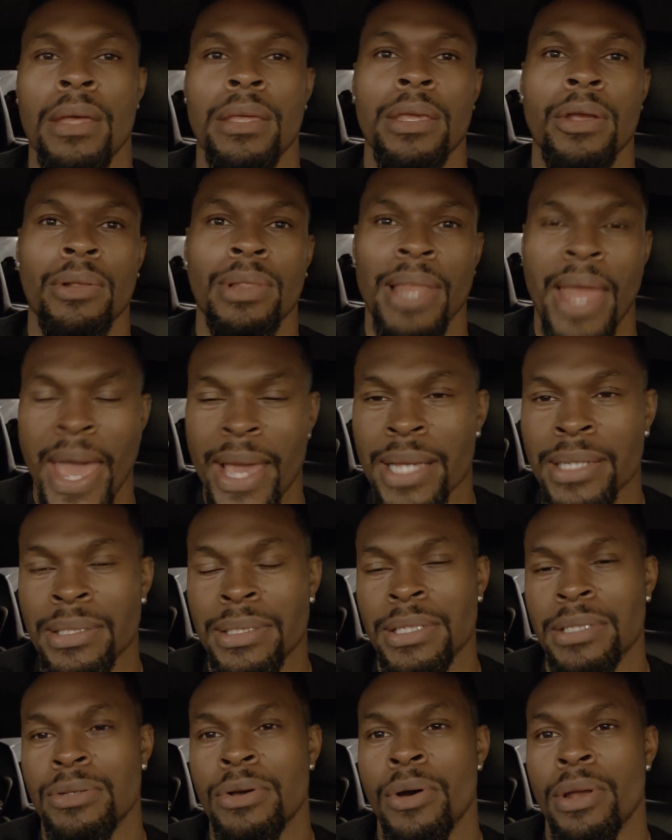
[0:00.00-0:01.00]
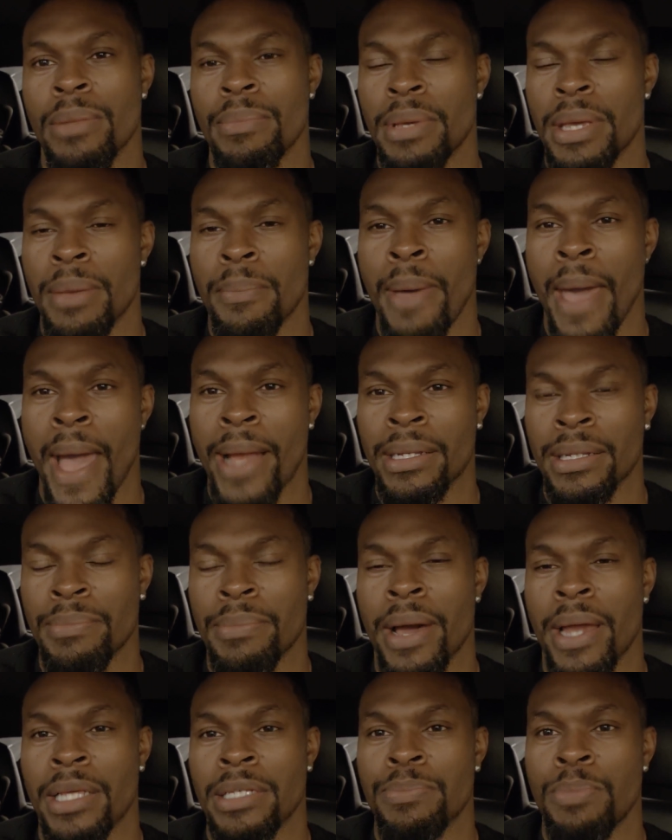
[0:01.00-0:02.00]
Your legacy is going to be
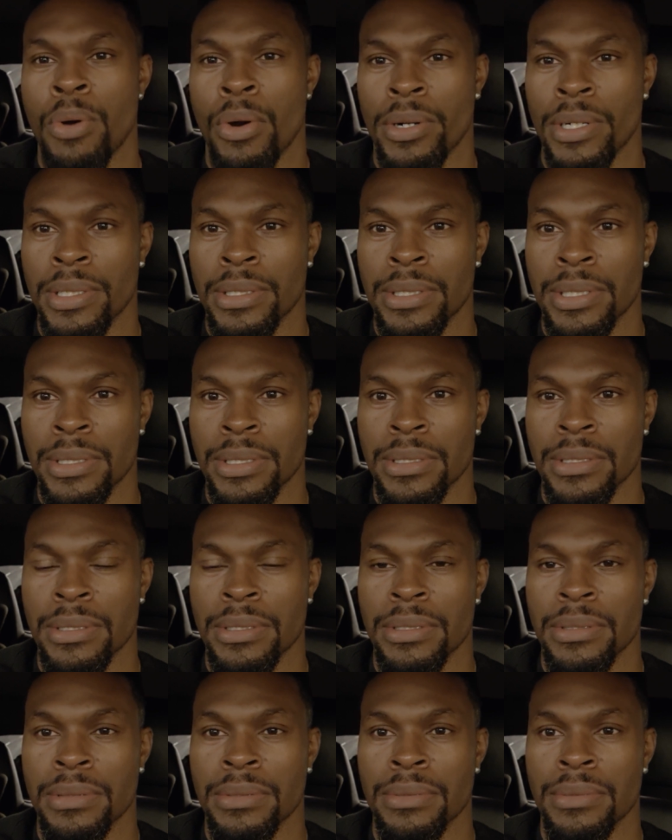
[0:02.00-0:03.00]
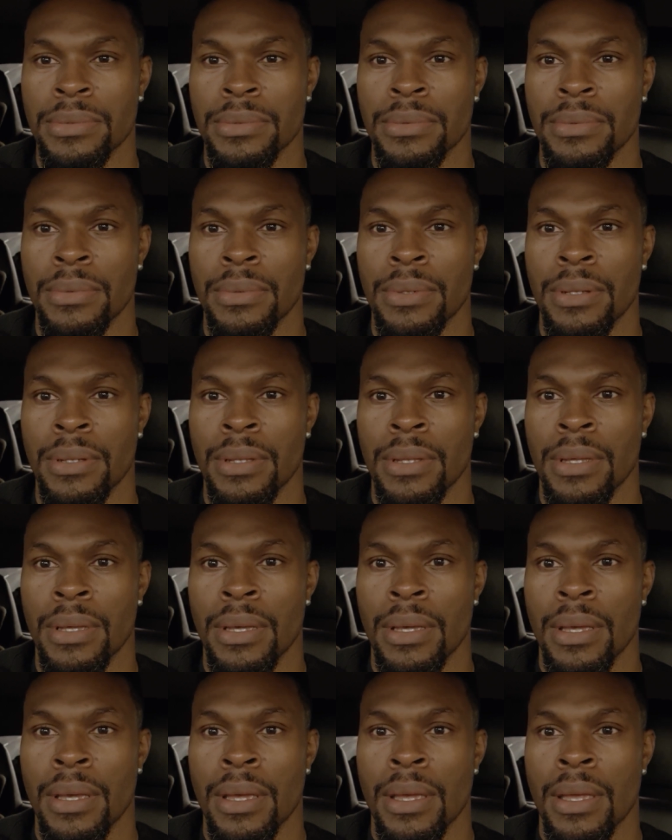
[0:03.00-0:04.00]
impacted by these poor decisions.
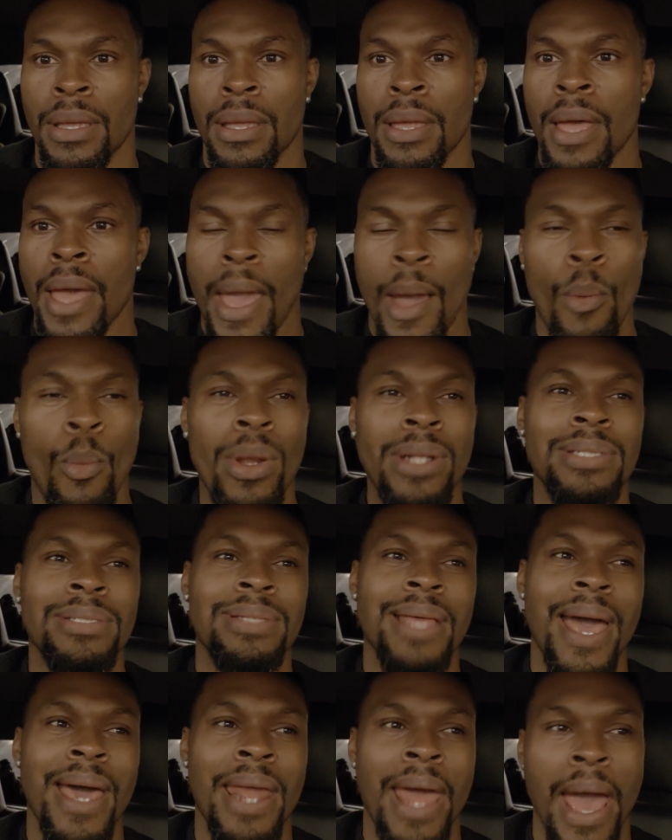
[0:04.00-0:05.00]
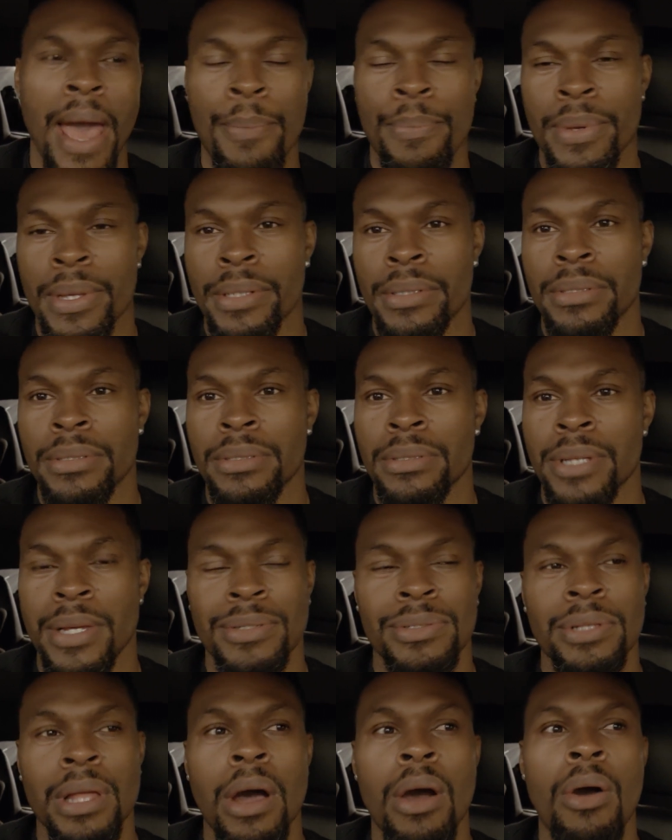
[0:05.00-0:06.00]
And once that happens,
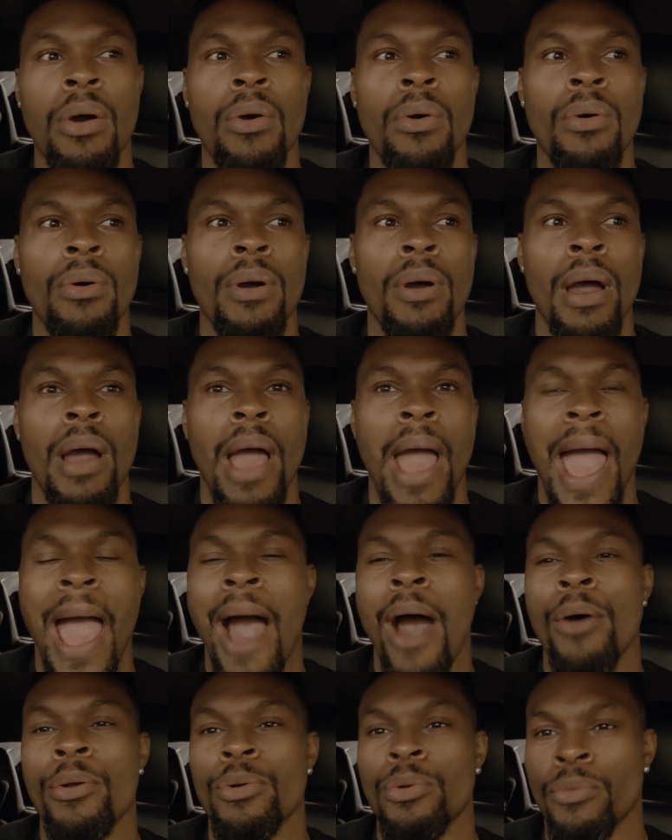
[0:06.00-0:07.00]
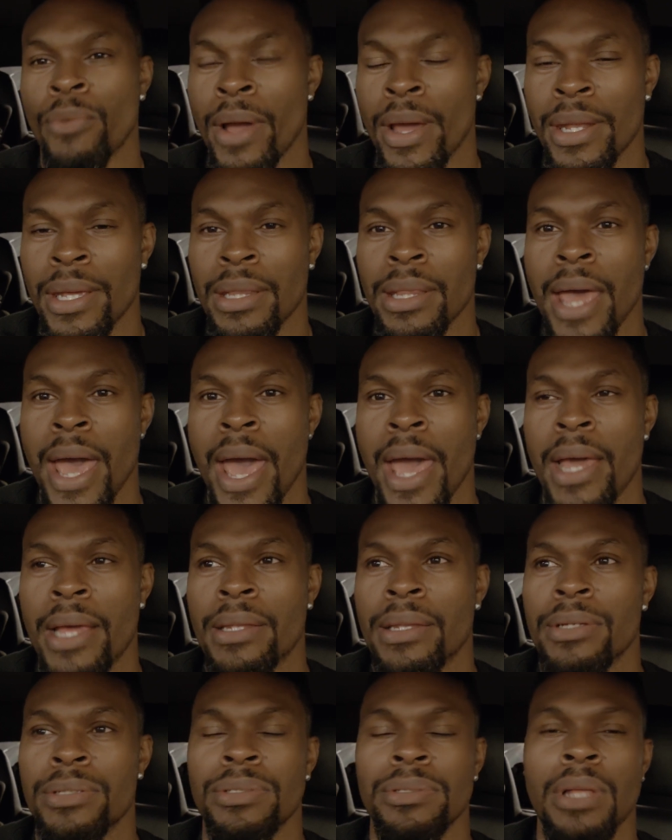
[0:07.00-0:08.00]
there's no outrunning that,
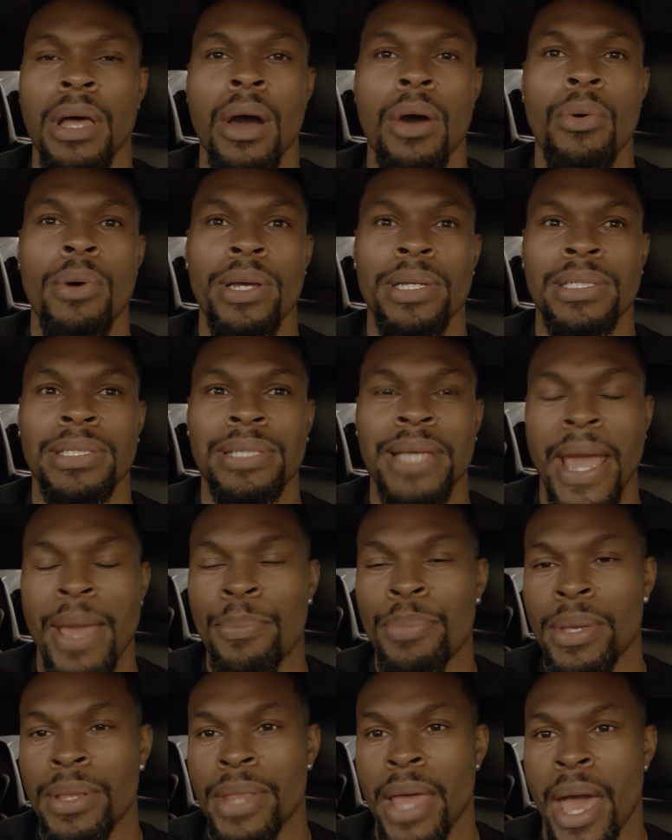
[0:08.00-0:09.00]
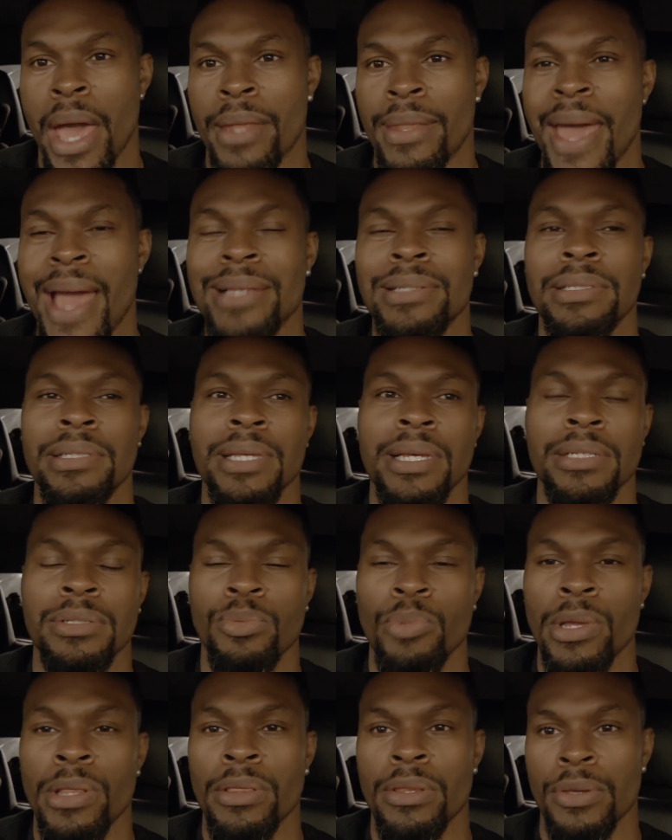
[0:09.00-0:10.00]
there's no escaping that. That sticks
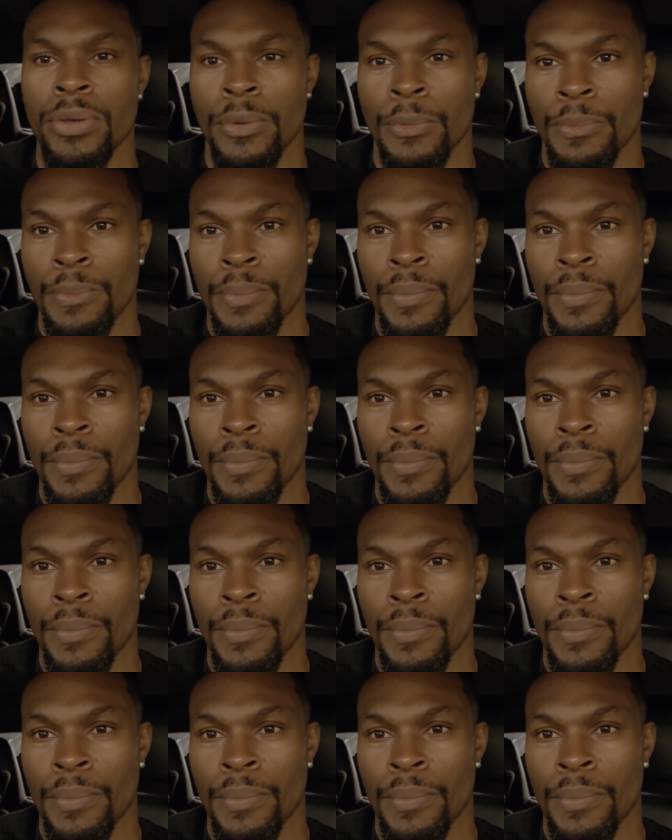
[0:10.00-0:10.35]
with you.